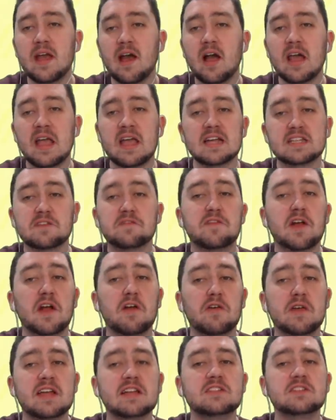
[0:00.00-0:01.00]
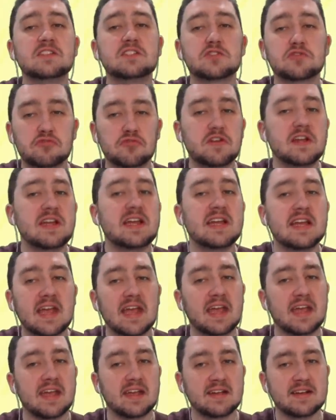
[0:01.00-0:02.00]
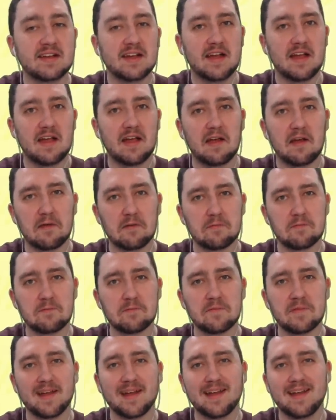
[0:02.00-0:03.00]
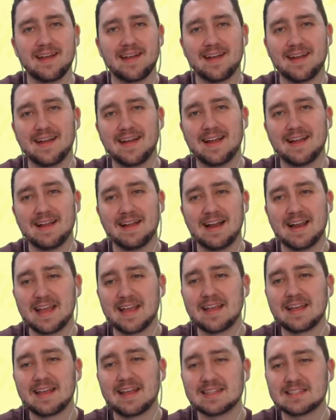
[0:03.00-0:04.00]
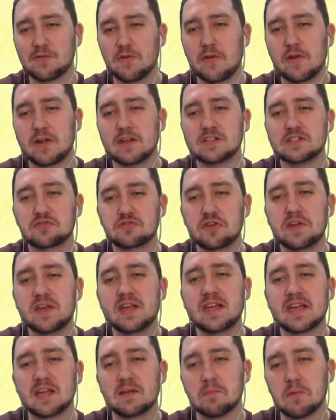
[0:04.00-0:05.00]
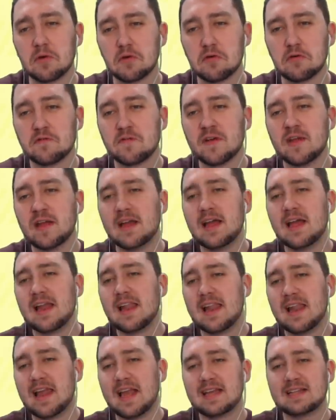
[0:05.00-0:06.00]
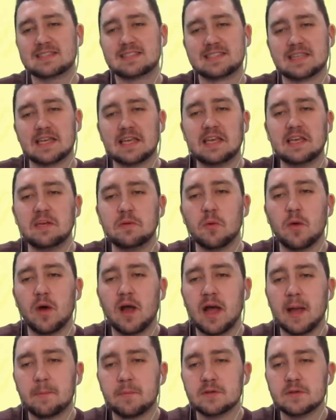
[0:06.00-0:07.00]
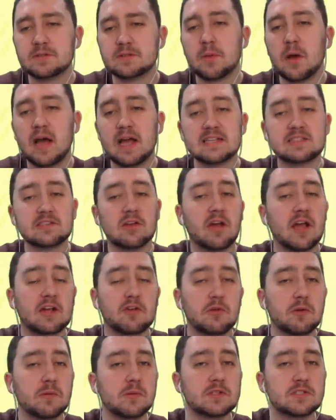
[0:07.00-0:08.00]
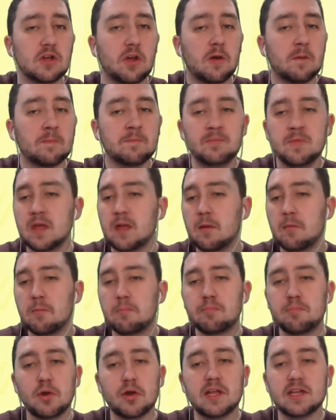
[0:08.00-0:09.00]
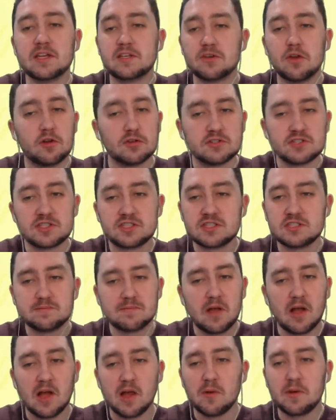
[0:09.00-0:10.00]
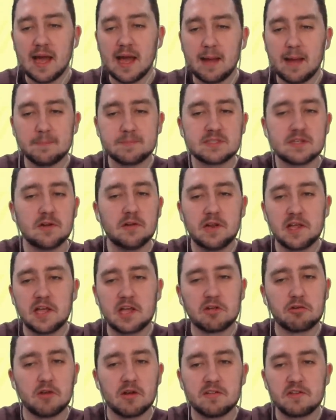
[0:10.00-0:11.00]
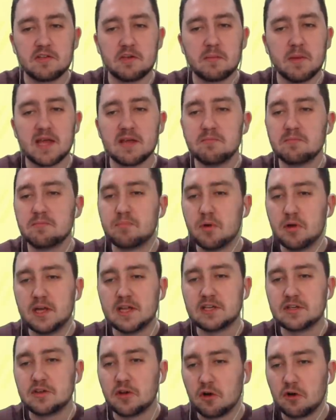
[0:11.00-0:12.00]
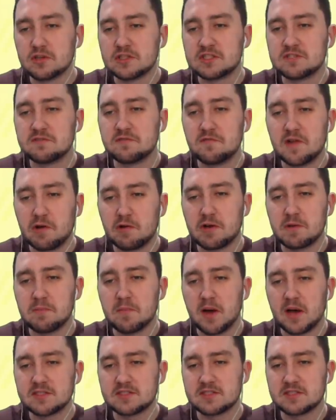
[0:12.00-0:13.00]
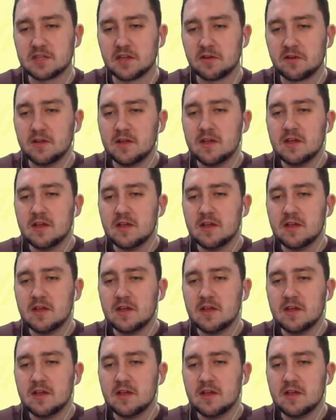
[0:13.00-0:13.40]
It's a very intriguing link. It's a very intriguing move. Let's see what happened. But as I agree with Tom, bullet dodged. I would absolutely agree with you, mate. Bullet dodged, very much so.